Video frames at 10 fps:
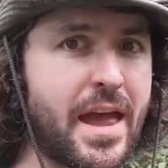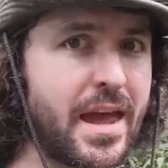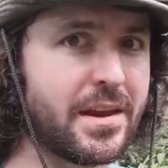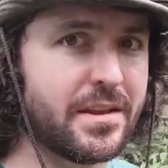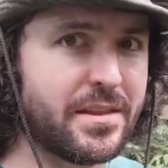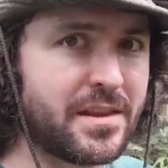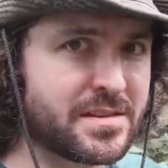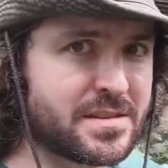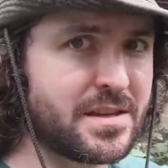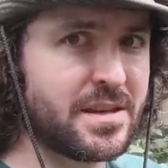and
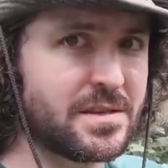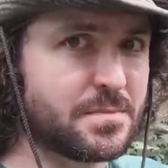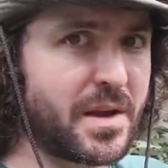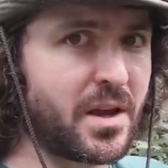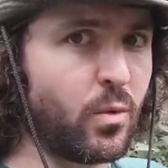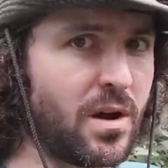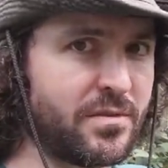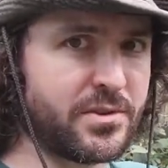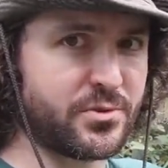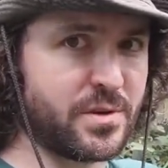this is my
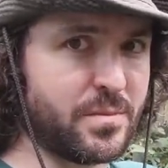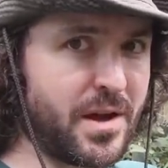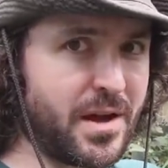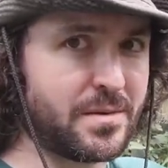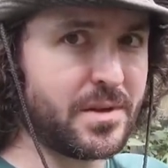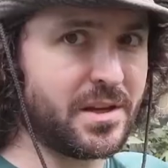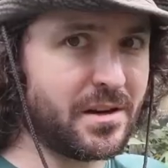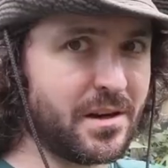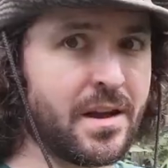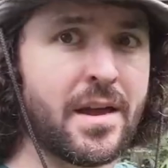guava tree behind me
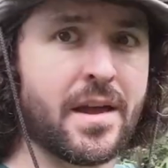here.